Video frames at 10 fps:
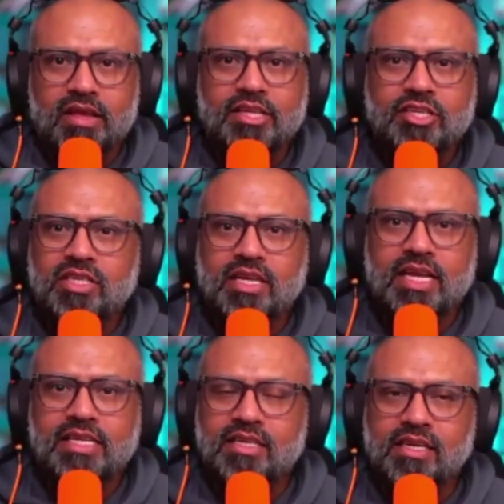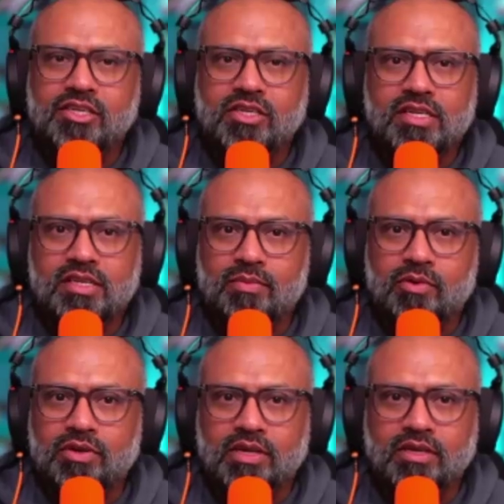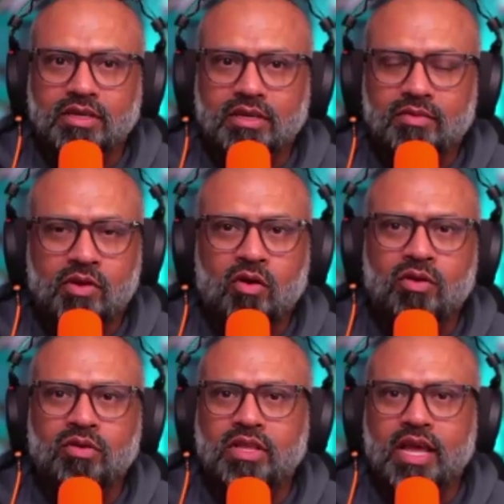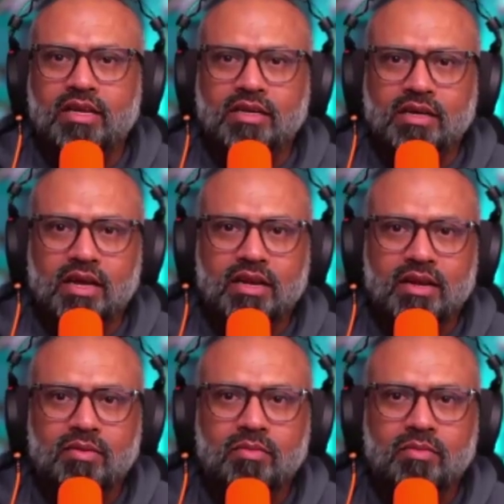Reaching the destination is important. We all know that, right?